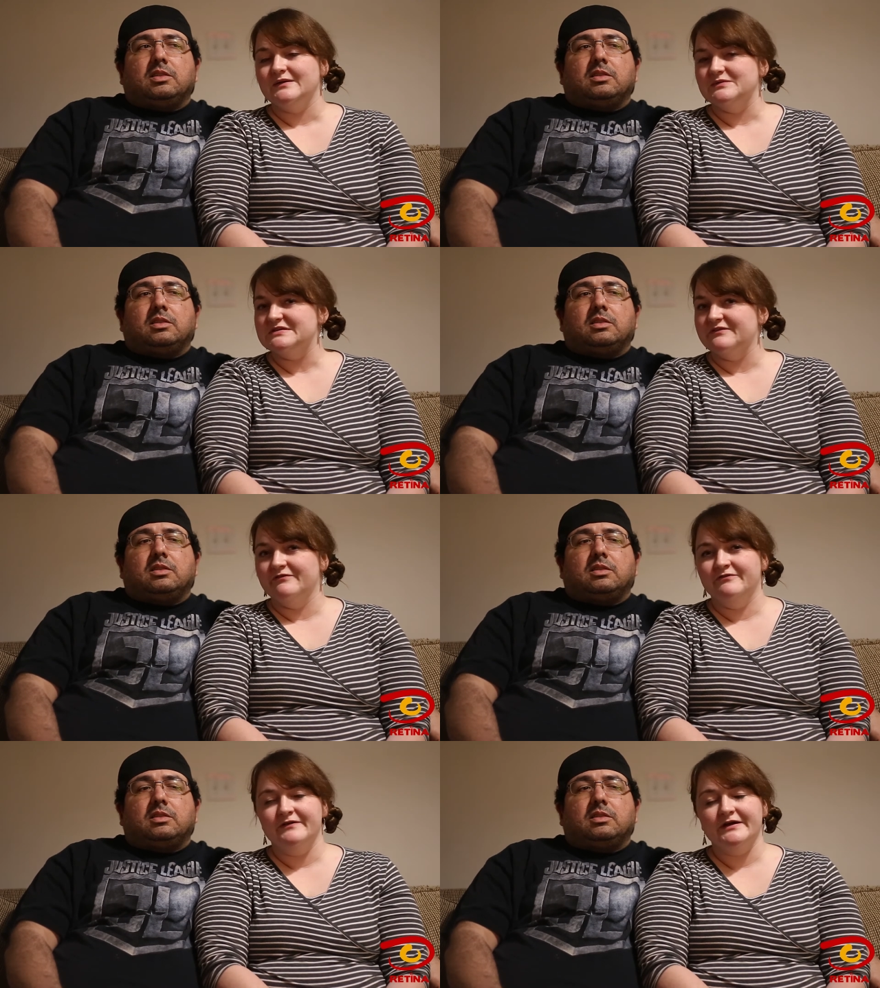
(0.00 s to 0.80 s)
Speaker 1: We see a
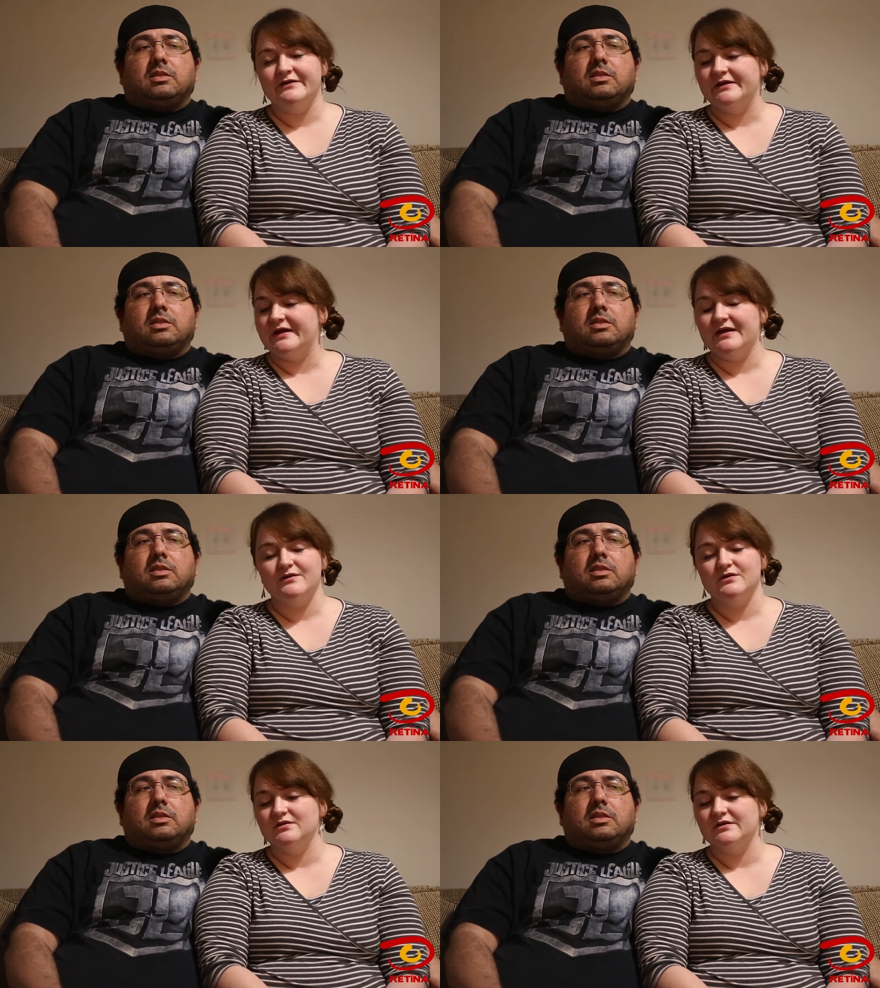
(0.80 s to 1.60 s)
very
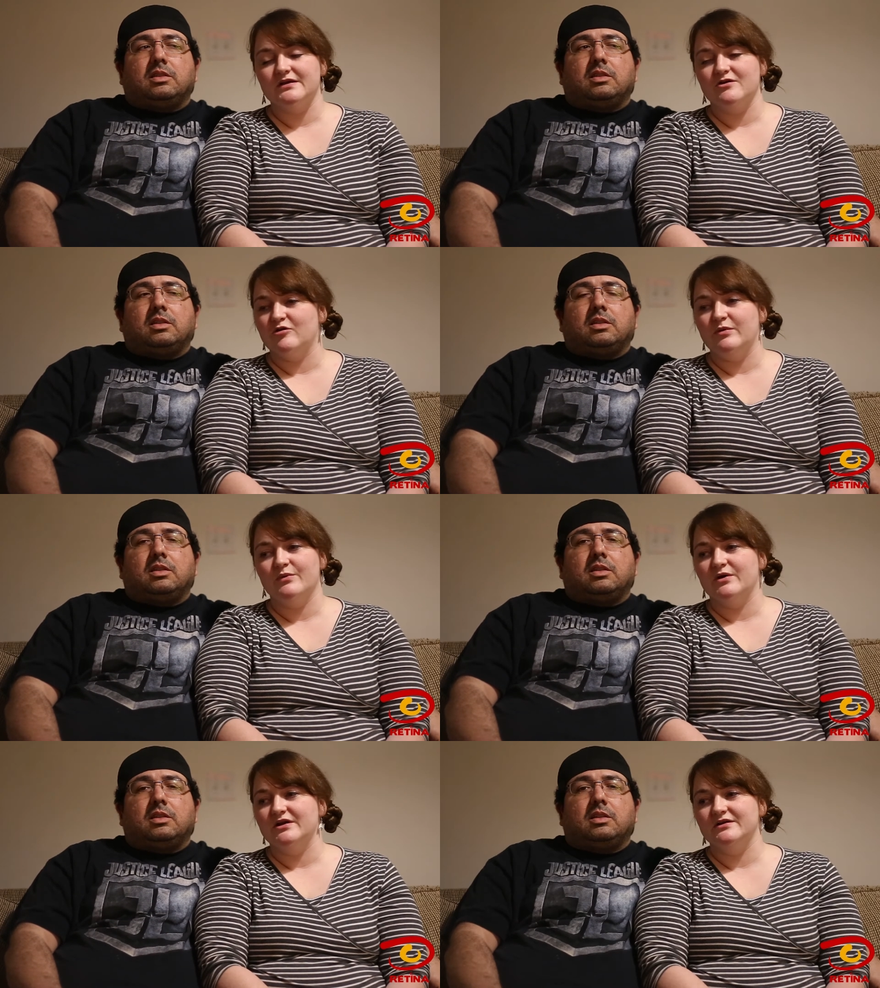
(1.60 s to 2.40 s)
angry looking
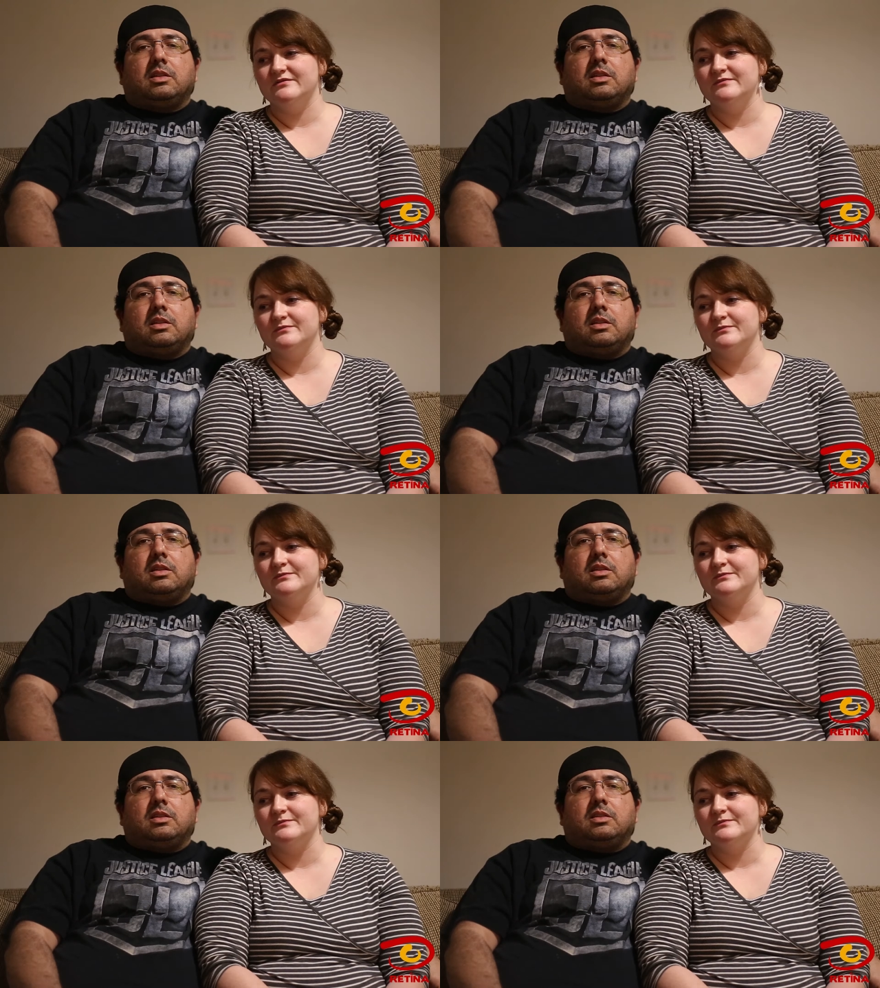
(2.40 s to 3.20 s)
Obi-Wan.
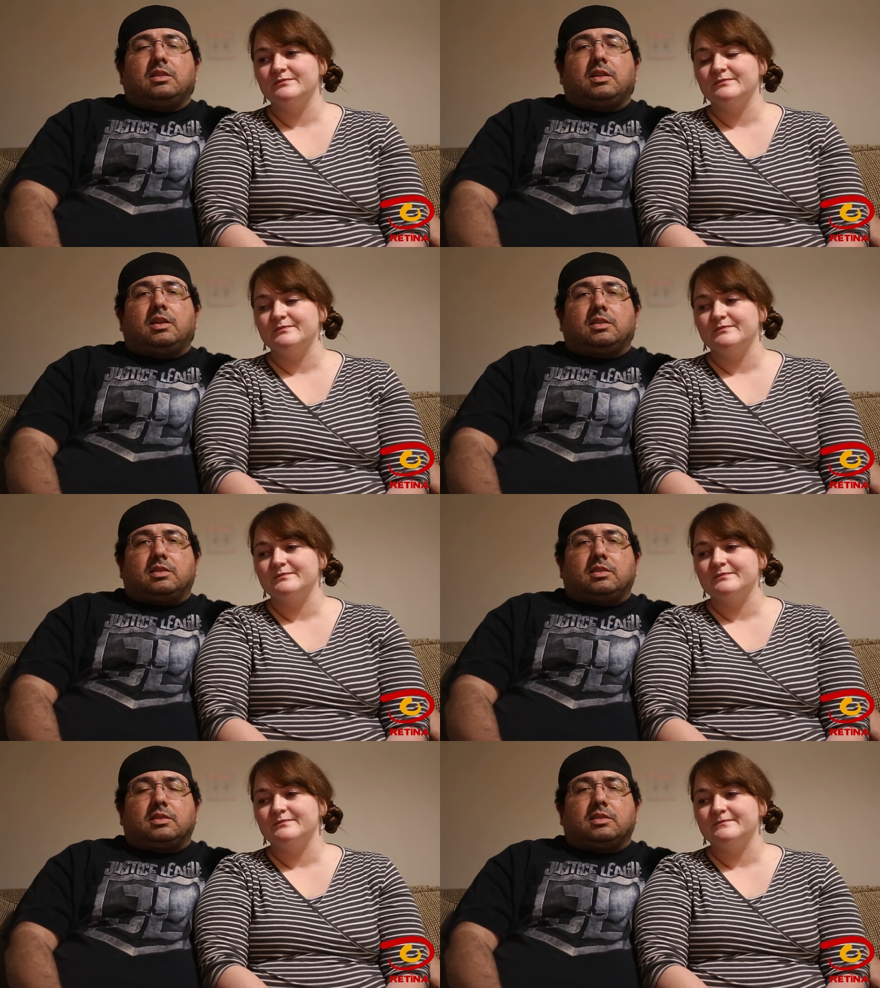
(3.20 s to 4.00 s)

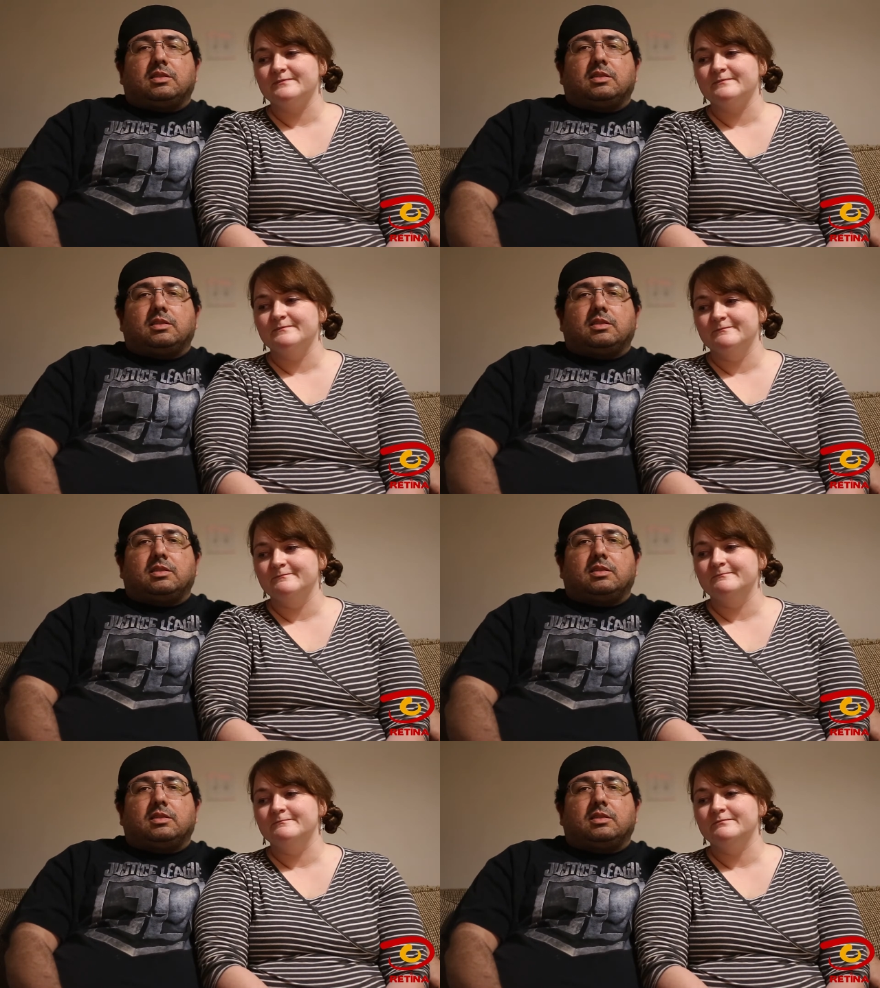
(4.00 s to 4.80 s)
Speaker 2: Yes.
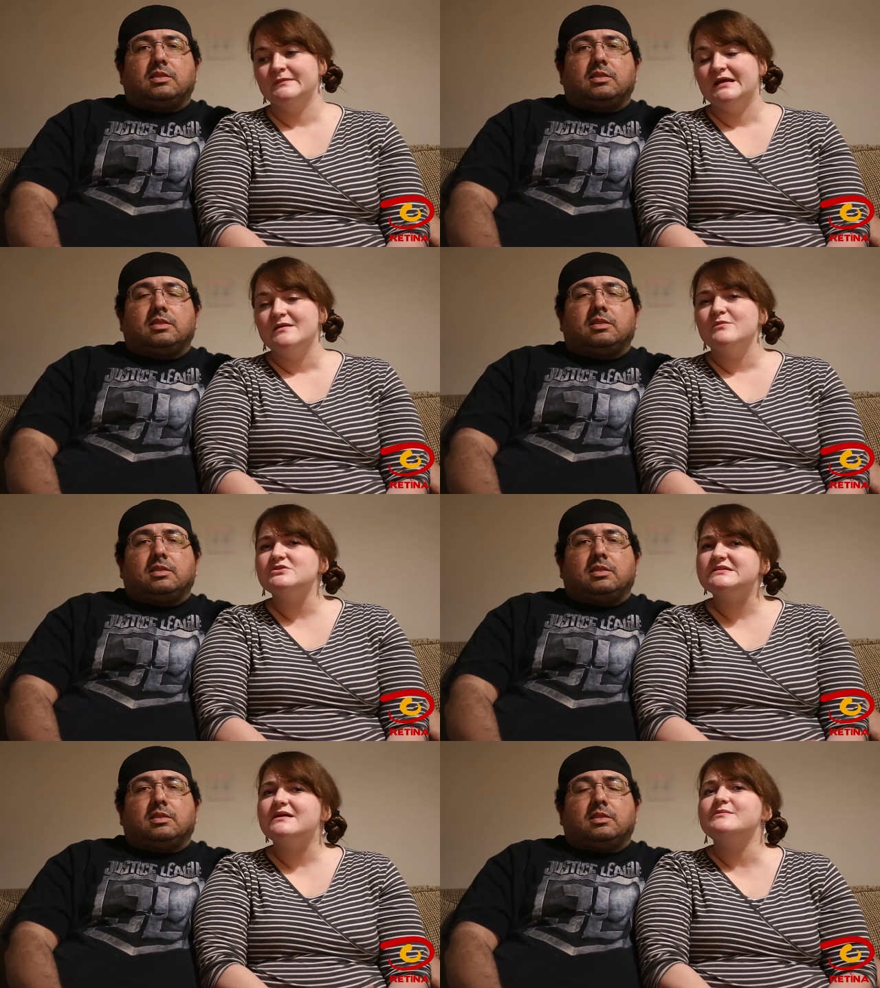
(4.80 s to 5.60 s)

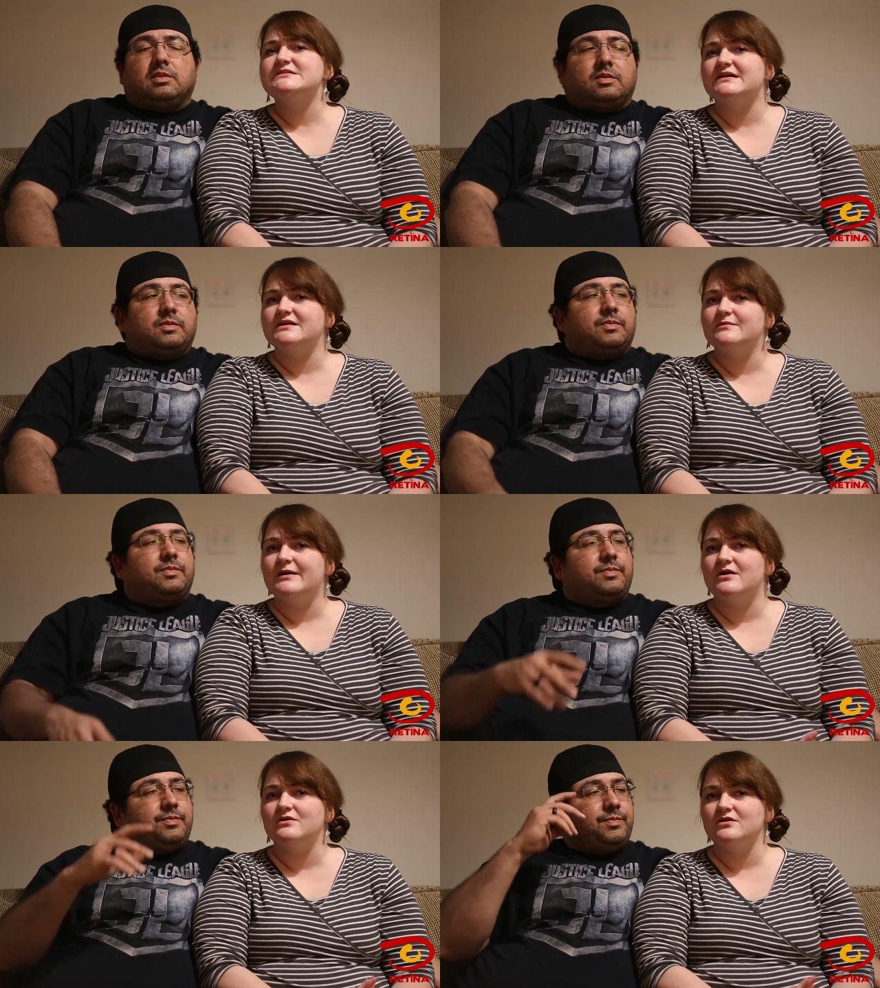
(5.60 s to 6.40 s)
Speaker 1: Mostly I'm excited
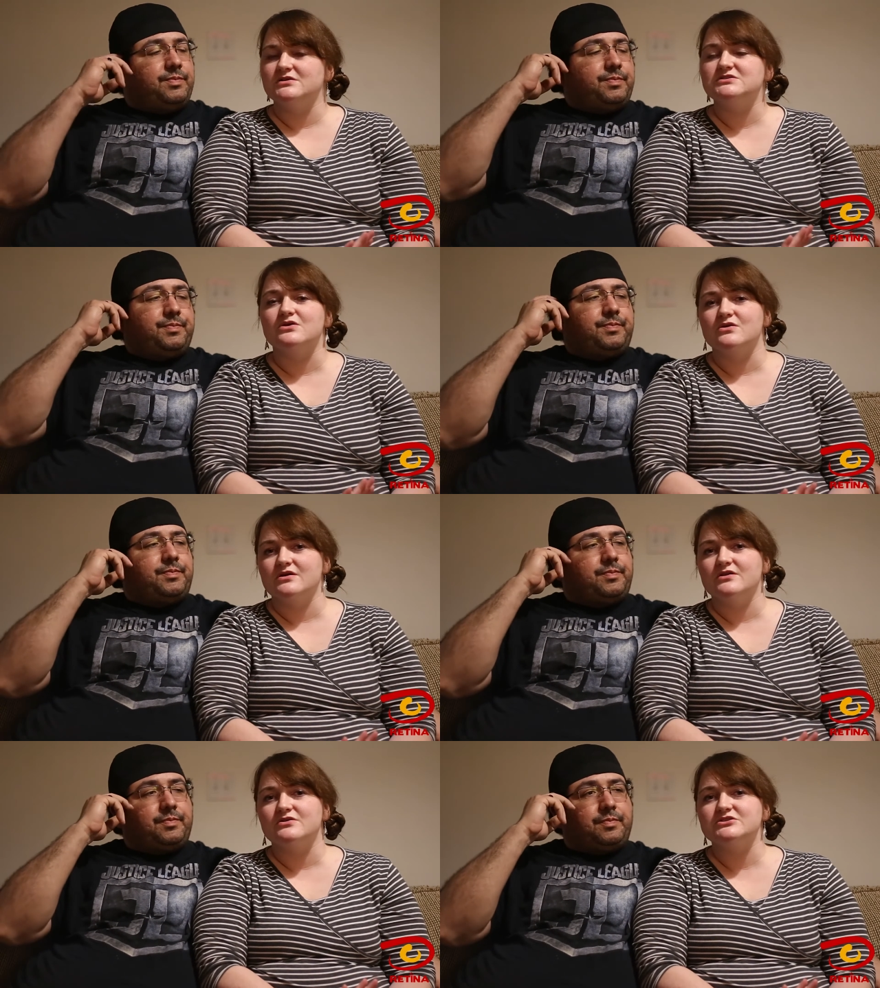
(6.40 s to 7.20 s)
about
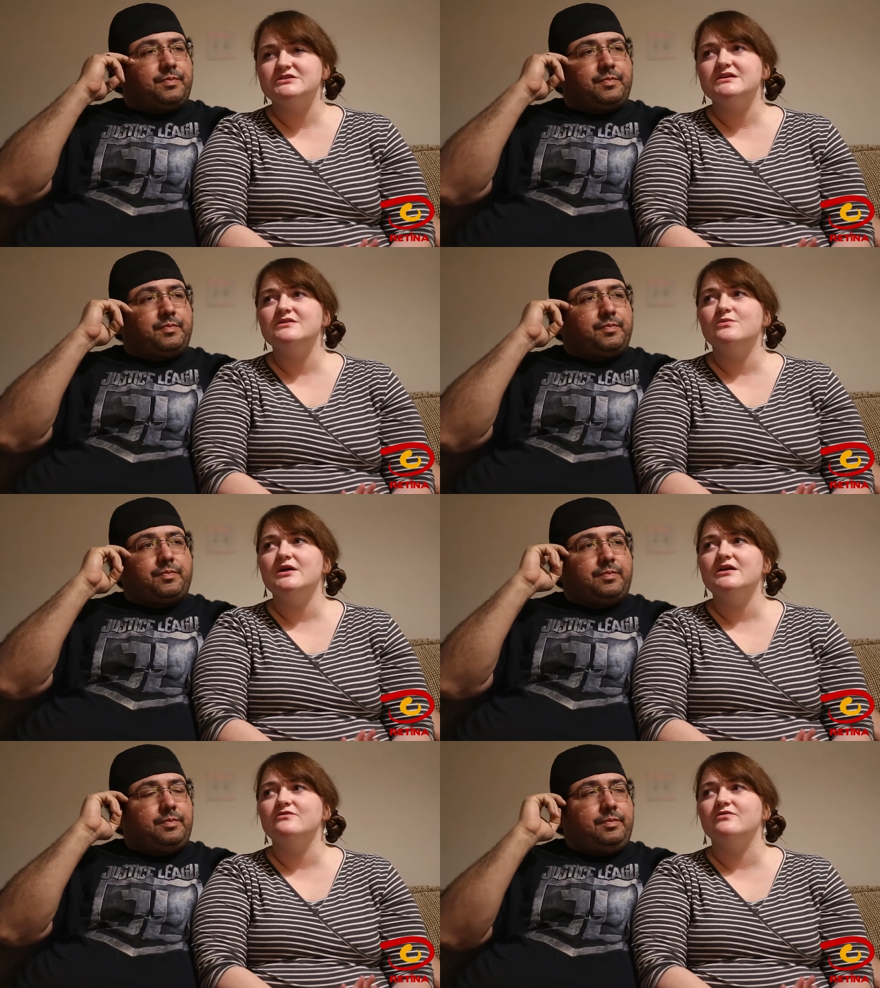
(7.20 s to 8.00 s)
Ahsoka, though. She
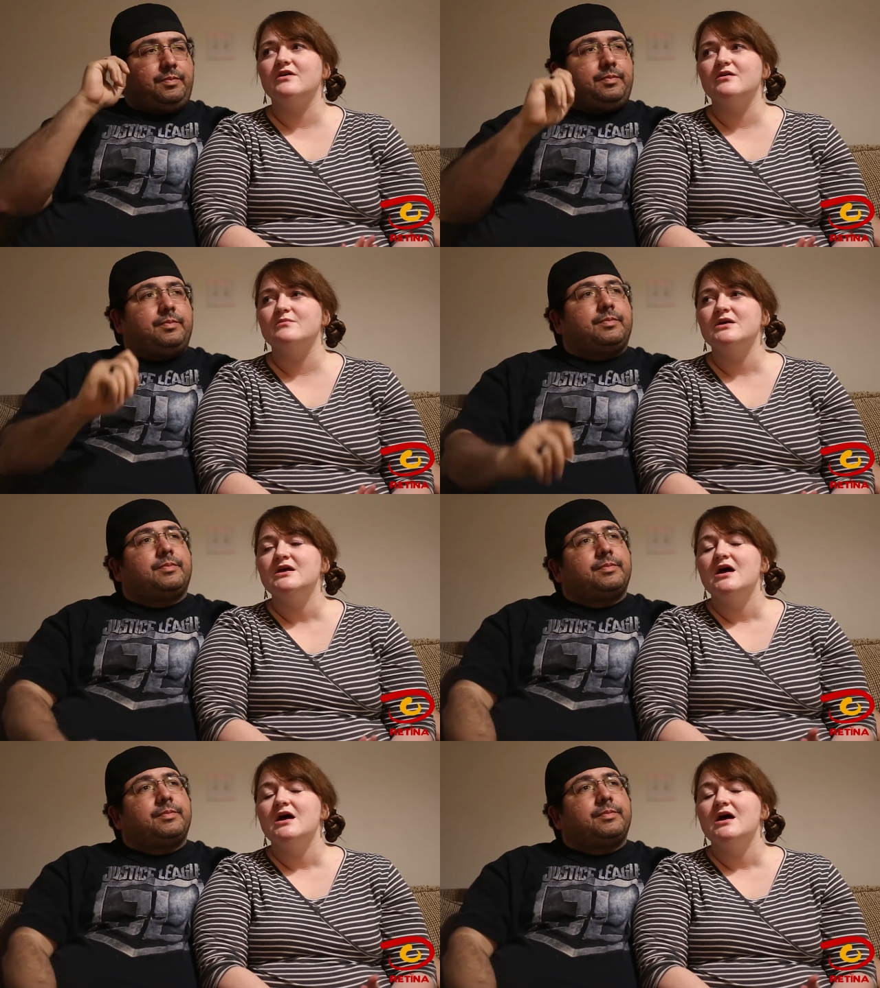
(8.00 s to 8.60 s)
went from